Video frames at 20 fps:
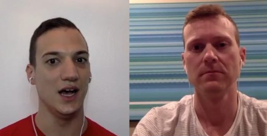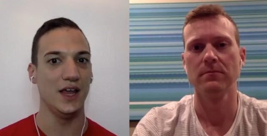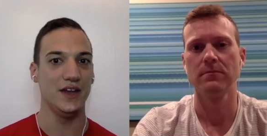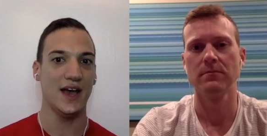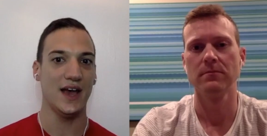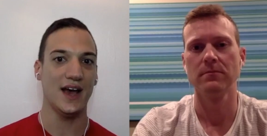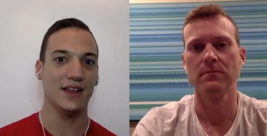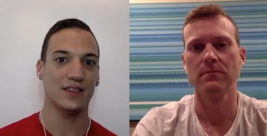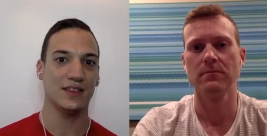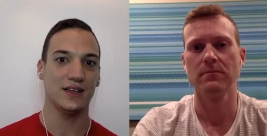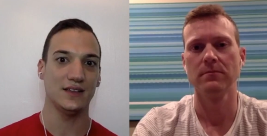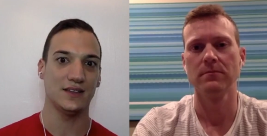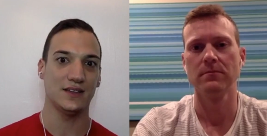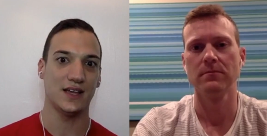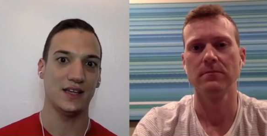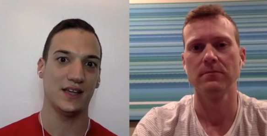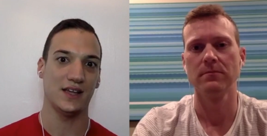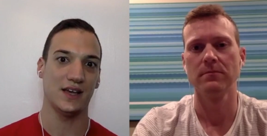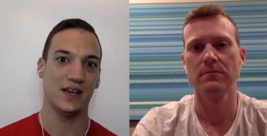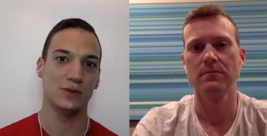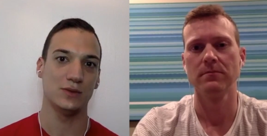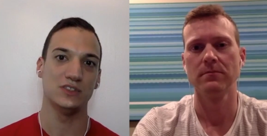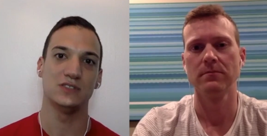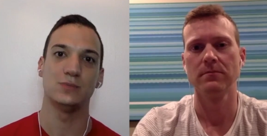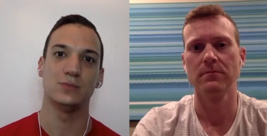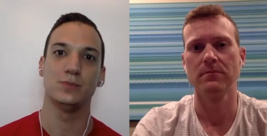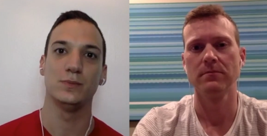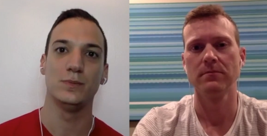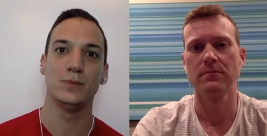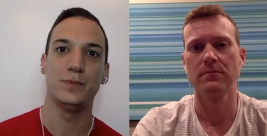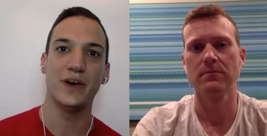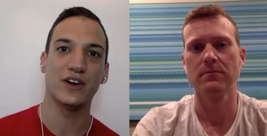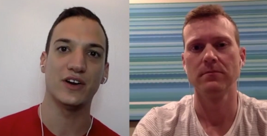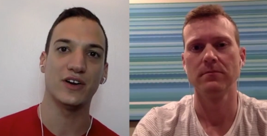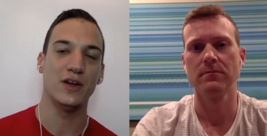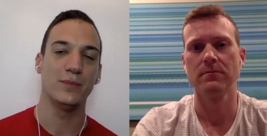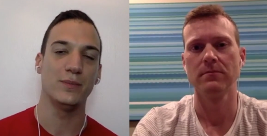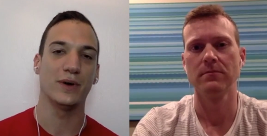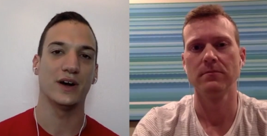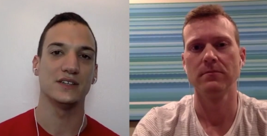Speaker 1: an athlete then that was
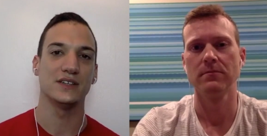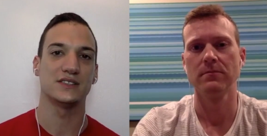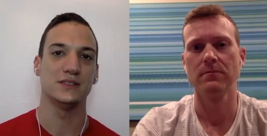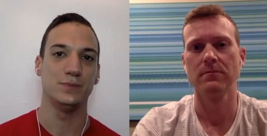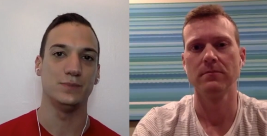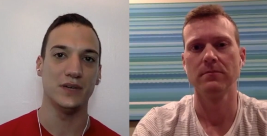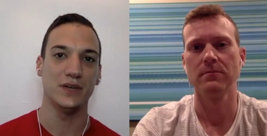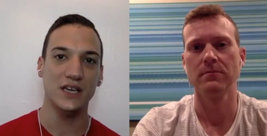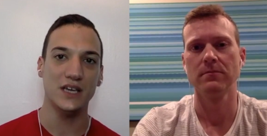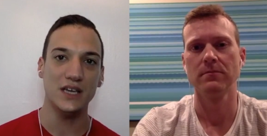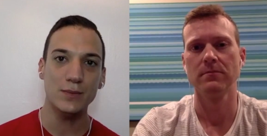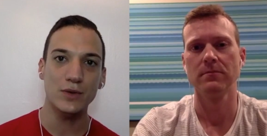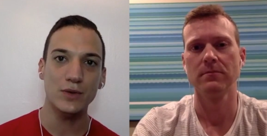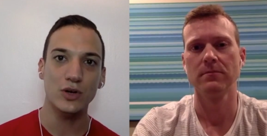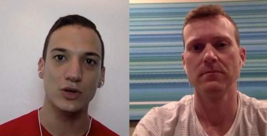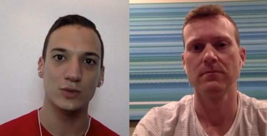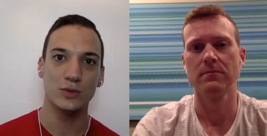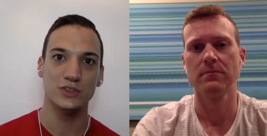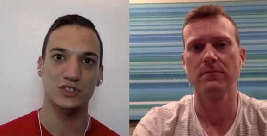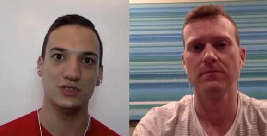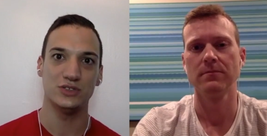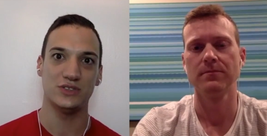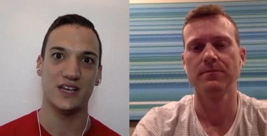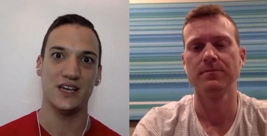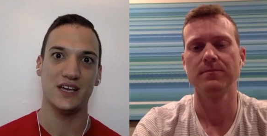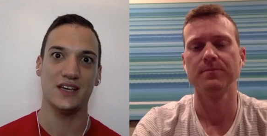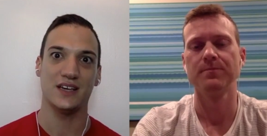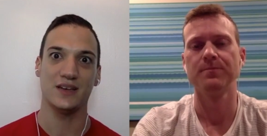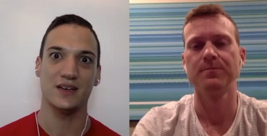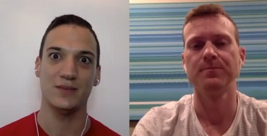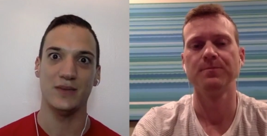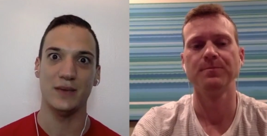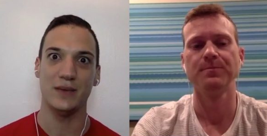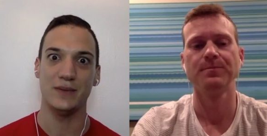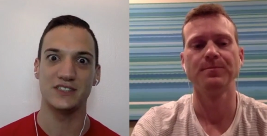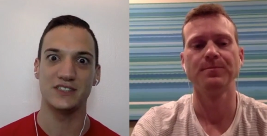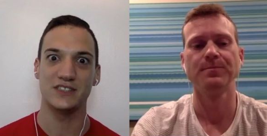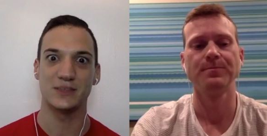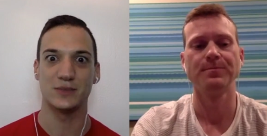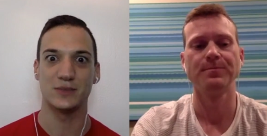better on bars and beam, or would you take maybe